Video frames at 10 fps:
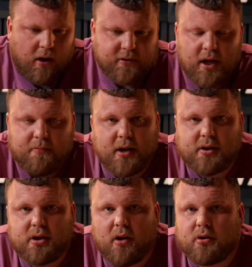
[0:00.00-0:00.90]
I would say a
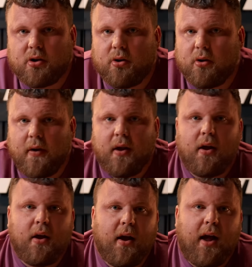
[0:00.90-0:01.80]
massive shout out to
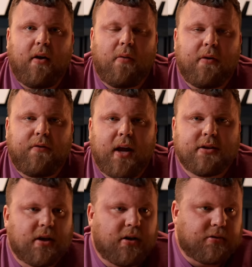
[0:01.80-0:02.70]
all my
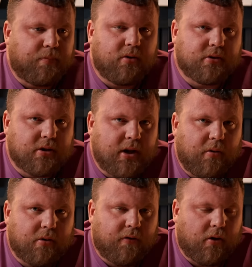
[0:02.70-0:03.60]
friends there, sponsors,
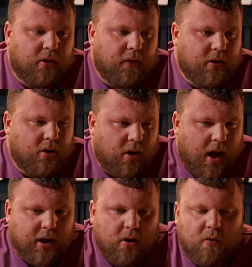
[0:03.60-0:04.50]
everyone for, you know,
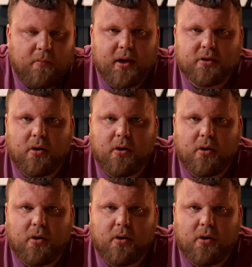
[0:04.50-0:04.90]
hanging on with me as